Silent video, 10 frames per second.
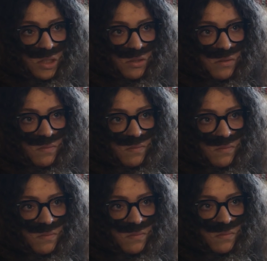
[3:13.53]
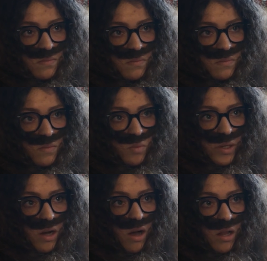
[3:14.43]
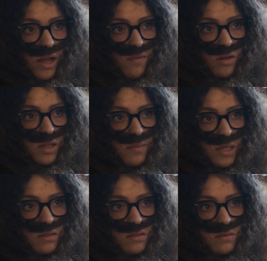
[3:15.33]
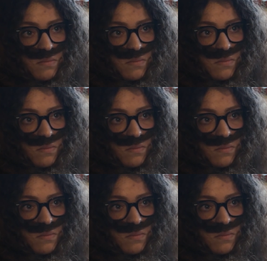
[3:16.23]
Dude, we all have our limits.